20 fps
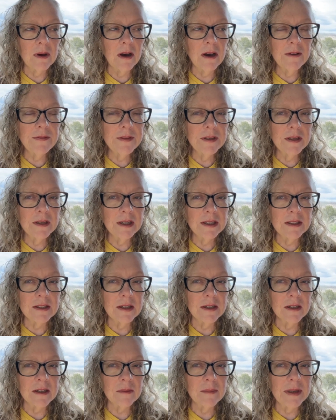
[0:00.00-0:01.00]
often I
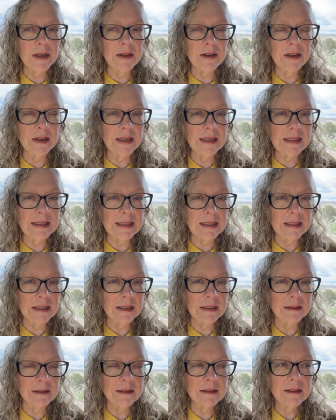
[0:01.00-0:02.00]
talk about an
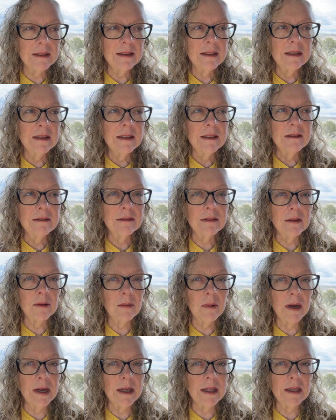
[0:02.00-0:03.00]
idea for
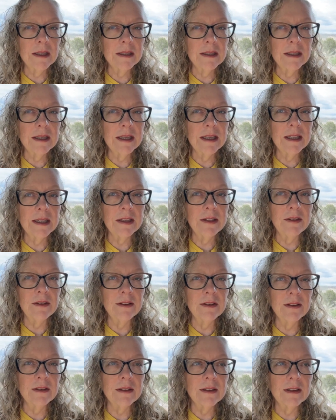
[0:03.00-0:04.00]
a while,
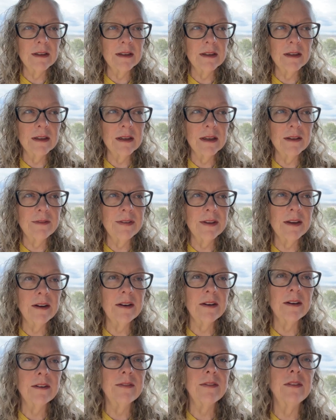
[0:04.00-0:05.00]
and I
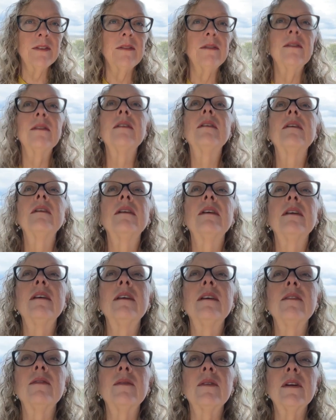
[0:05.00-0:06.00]
figure if
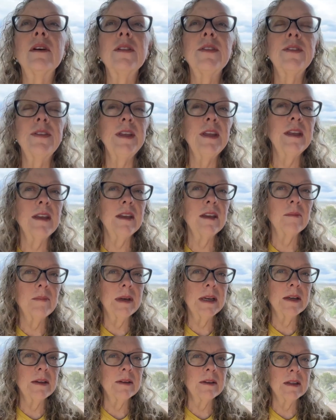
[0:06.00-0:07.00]
we're all thinking
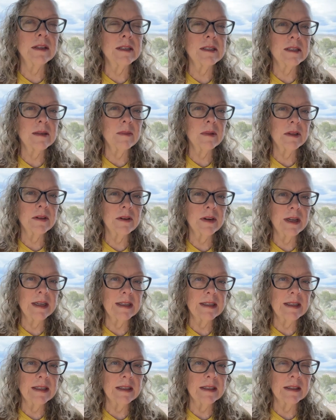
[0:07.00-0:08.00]
about a similar
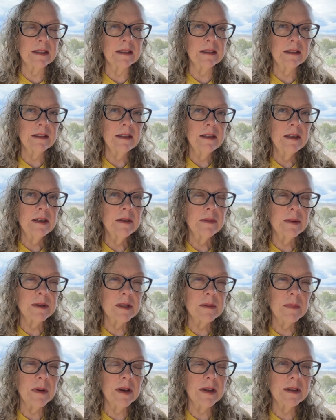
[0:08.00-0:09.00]
idea,
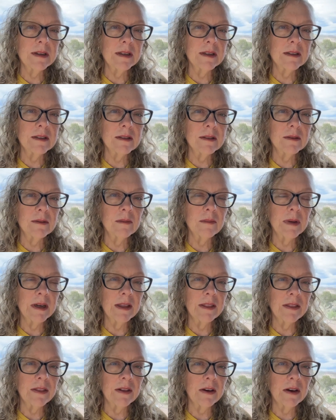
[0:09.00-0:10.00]
responding to
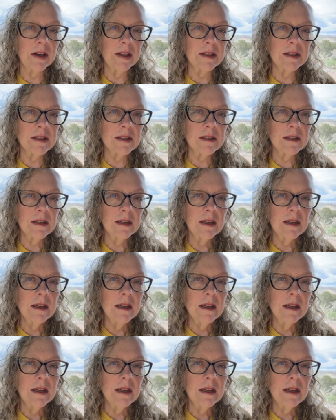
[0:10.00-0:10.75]
my thoughts,